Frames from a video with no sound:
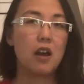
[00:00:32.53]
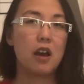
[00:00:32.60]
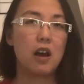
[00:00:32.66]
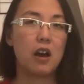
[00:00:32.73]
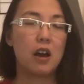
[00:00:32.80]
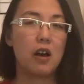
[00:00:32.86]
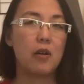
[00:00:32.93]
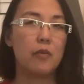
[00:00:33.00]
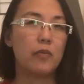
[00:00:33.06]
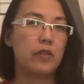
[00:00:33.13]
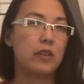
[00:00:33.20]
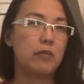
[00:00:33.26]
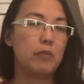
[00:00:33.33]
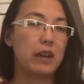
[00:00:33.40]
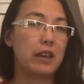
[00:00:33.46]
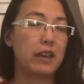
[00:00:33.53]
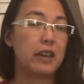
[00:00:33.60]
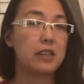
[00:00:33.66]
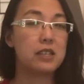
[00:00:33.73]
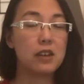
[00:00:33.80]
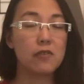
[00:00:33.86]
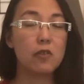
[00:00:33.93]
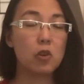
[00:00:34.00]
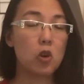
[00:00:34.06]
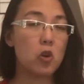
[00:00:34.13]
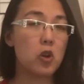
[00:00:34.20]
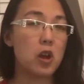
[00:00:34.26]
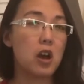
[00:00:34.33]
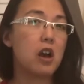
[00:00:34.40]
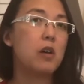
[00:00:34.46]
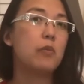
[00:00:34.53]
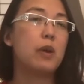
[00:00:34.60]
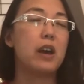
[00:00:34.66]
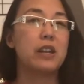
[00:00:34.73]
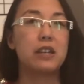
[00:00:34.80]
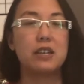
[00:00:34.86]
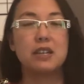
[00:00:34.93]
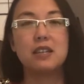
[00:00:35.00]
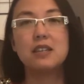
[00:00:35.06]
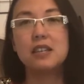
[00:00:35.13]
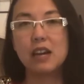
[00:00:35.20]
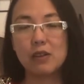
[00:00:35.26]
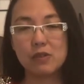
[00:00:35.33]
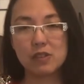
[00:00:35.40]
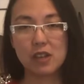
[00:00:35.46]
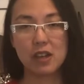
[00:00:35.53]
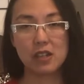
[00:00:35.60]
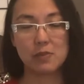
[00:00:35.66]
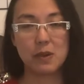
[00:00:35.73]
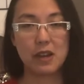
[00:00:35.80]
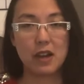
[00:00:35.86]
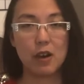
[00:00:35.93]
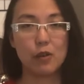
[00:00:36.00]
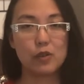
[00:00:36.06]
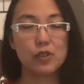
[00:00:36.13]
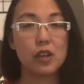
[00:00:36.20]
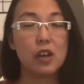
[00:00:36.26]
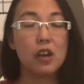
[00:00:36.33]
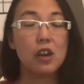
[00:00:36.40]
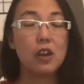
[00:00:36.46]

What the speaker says: my kids have grown up, and I need to downsize my house.